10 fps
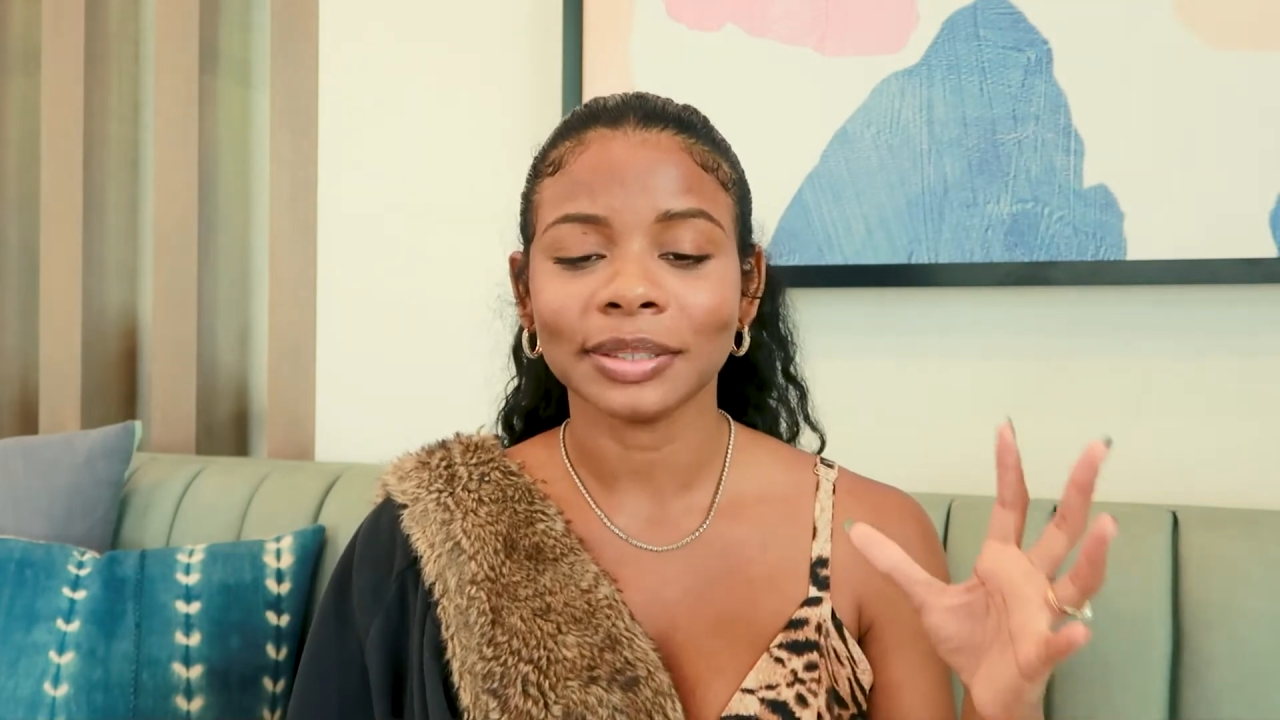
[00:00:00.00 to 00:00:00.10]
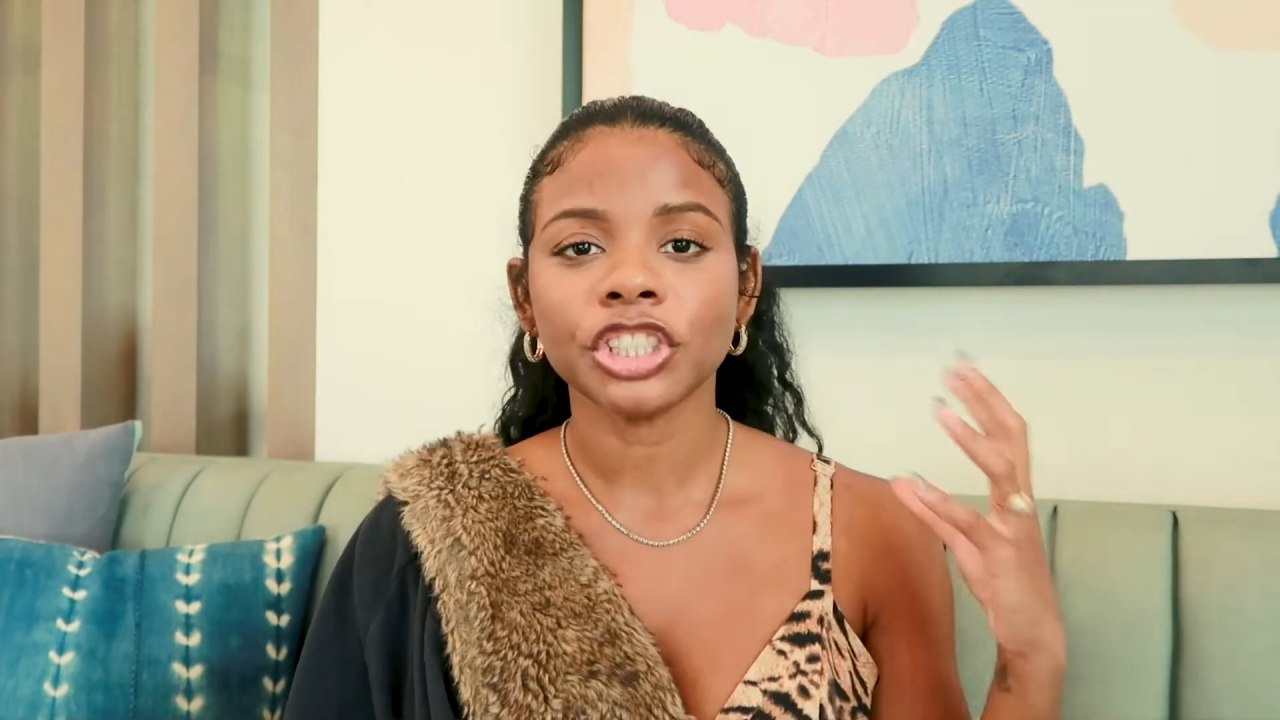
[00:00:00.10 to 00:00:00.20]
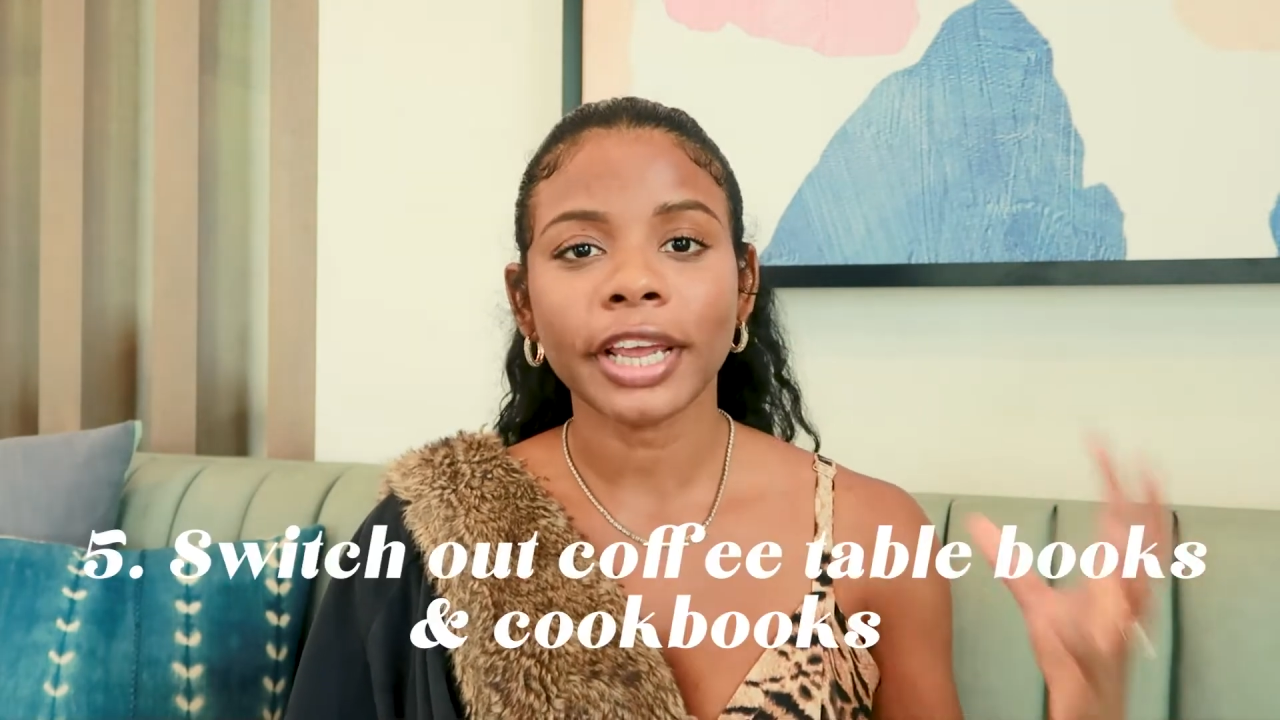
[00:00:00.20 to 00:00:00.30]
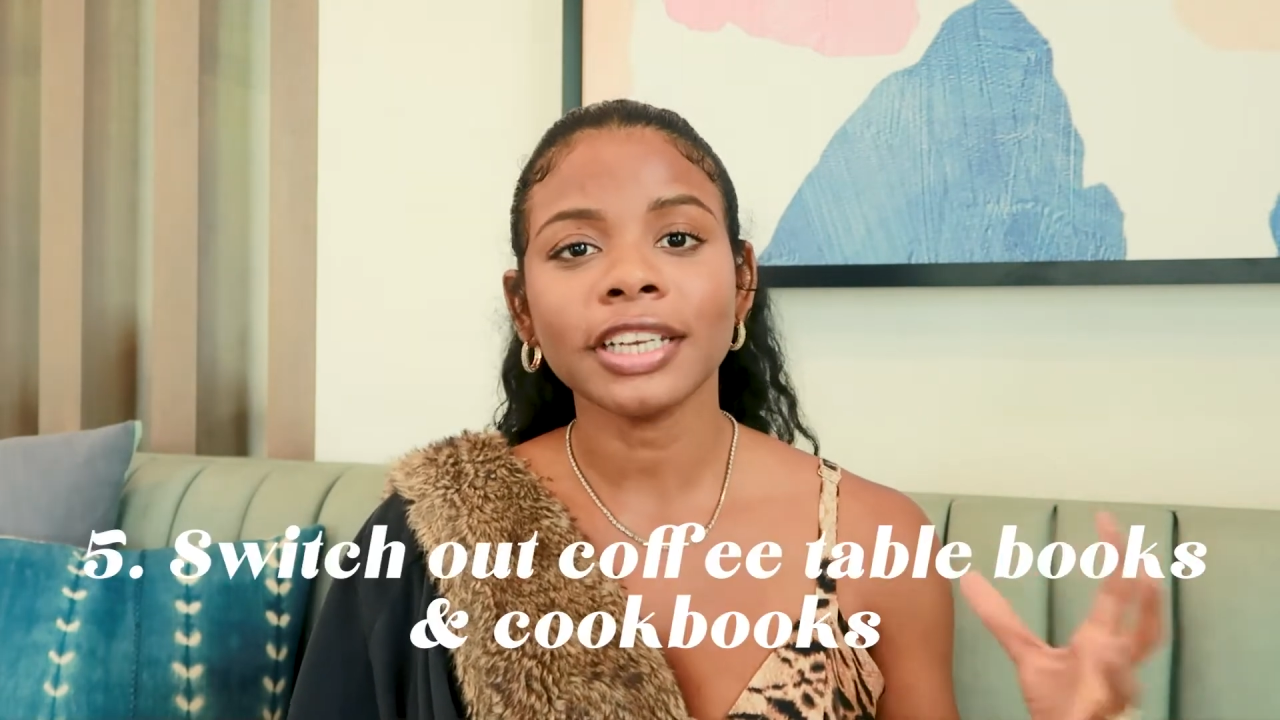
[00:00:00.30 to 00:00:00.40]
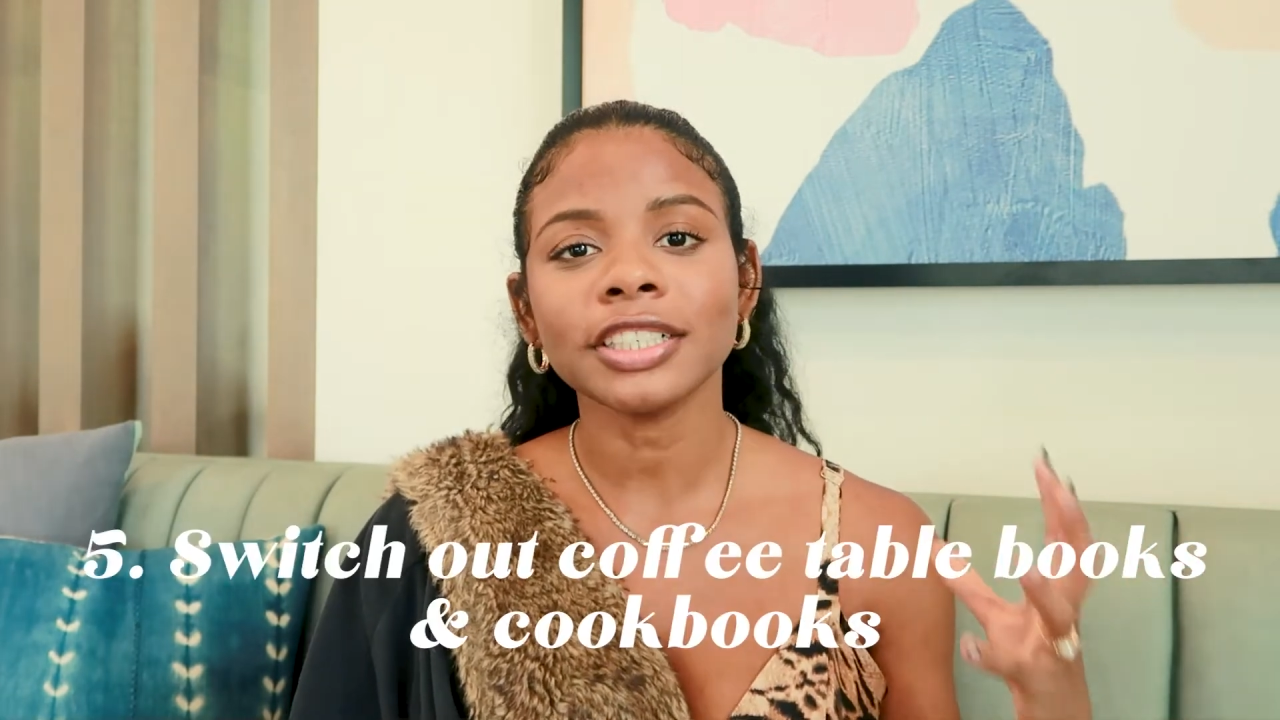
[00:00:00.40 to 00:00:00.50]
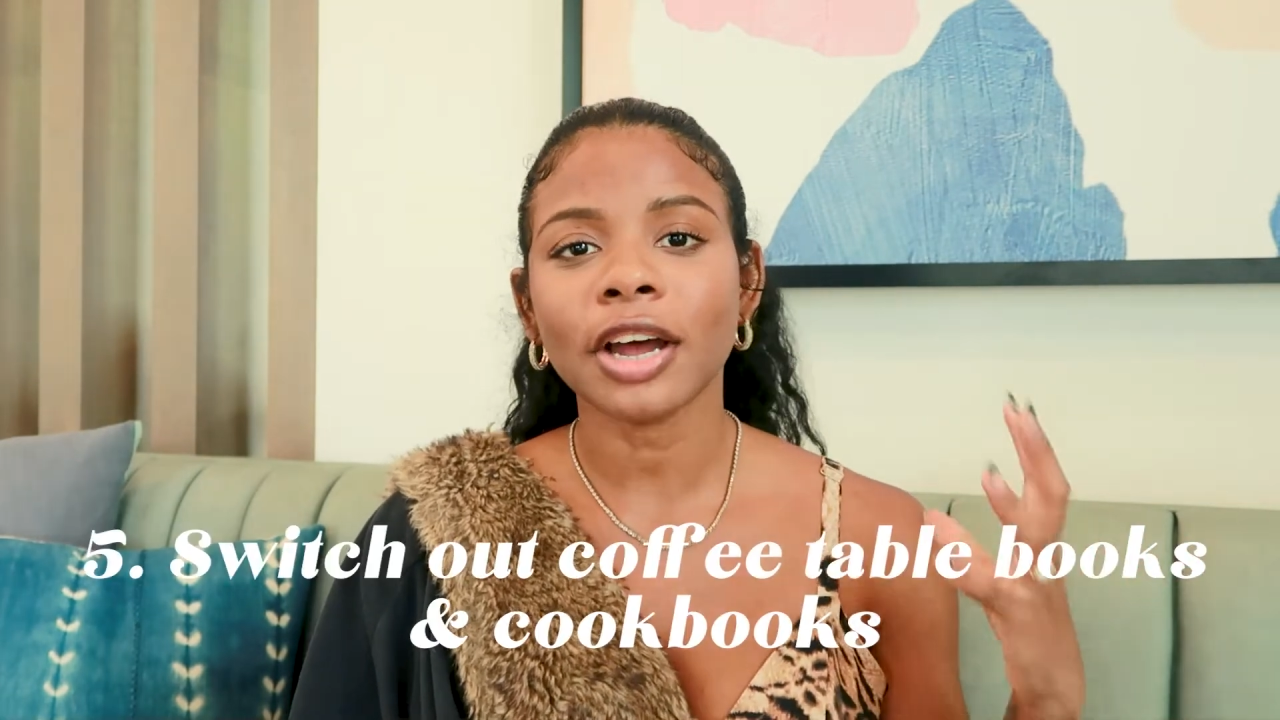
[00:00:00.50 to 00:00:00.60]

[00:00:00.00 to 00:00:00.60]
change